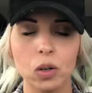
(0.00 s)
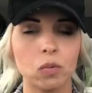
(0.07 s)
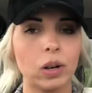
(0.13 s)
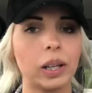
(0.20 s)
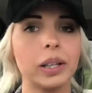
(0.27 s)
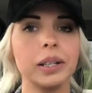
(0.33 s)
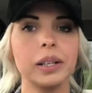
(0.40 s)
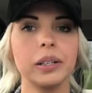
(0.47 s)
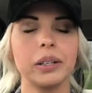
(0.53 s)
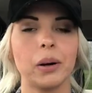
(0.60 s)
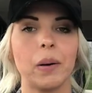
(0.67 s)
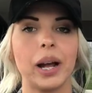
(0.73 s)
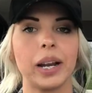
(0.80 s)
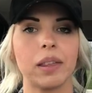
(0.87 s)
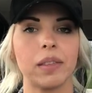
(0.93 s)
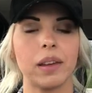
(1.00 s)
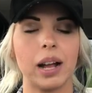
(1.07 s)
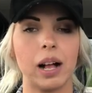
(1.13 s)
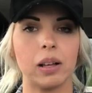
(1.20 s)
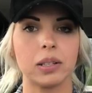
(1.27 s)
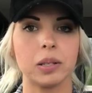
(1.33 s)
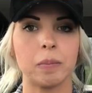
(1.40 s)
really didn't know anything
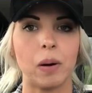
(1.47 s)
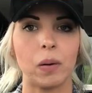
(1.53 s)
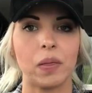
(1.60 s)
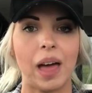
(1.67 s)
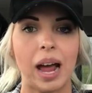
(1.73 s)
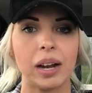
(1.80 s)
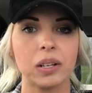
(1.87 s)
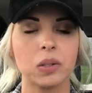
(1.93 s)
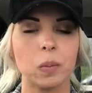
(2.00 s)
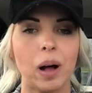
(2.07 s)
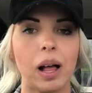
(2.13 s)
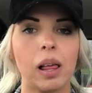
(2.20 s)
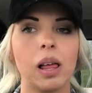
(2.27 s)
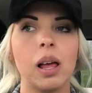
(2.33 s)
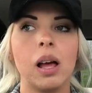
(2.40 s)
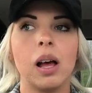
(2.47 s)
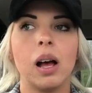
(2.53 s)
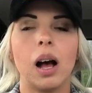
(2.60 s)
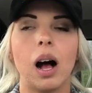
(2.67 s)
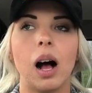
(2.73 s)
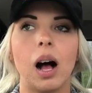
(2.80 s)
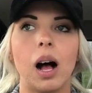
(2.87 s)
else about that as well.
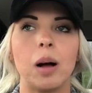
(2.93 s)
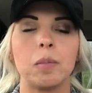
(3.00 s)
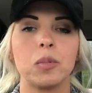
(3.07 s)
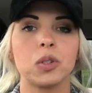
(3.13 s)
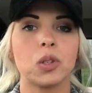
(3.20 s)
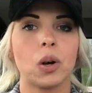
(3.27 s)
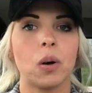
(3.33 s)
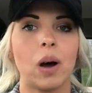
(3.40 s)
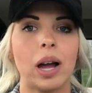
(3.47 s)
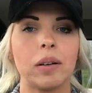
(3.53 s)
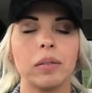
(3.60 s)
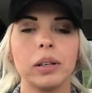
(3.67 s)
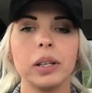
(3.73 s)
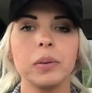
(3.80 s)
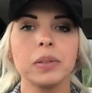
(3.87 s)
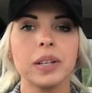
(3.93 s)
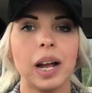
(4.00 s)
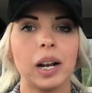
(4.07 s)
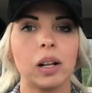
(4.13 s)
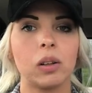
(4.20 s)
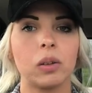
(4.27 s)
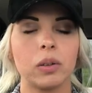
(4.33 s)
So I really was
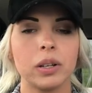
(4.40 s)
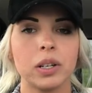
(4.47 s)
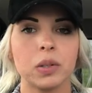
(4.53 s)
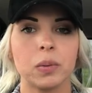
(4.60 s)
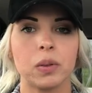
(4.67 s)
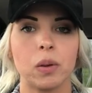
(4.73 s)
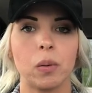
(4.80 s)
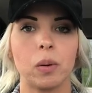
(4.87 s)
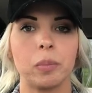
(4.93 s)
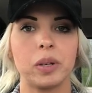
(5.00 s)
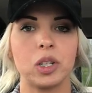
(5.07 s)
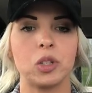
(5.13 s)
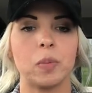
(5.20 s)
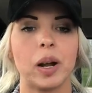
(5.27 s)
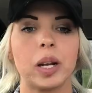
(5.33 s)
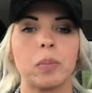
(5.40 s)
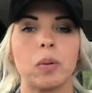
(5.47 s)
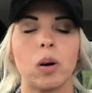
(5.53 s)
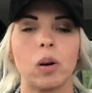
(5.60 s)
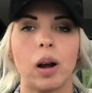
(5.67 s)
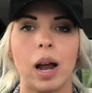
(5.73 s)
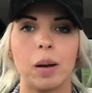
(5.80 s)
kind of clueless with the whole Beachbody
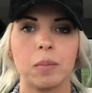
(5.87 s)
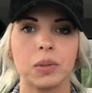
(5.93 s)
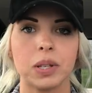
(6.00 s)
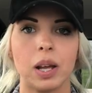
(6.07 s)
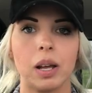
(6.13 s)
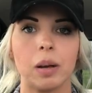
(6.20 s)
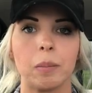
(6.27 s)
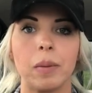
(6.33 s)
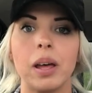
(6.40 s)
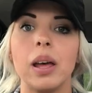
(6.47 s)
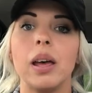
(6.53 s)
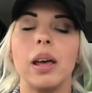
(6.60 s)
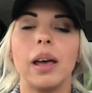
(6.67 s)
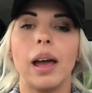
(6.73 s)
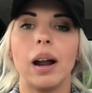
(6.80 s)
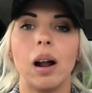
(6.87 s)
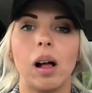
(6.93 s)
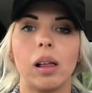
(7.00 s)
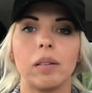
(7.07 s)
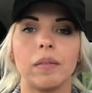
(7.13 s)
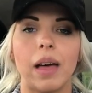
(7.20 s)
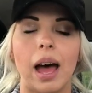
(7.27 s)
programs and
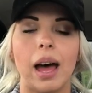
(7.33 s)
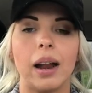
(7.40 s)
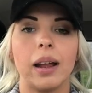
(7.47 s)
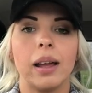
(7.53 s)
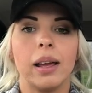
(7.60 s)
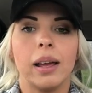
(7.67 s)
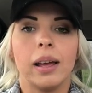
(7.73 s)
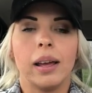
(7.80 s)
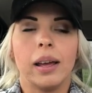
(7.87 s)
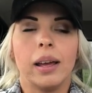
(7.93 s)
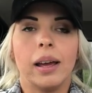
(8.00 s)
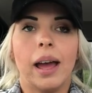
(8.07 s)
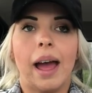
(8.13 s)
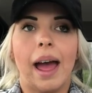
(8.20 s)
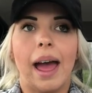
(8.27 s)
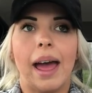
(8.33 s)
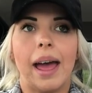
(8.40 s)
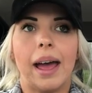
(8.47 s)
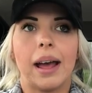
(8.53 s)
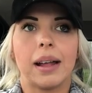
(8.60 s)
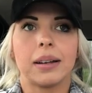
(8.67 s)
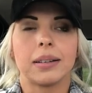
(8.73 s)
all of that.
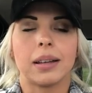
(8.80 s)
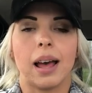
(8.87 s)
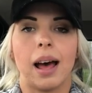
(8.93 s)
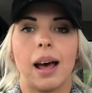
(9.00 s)
And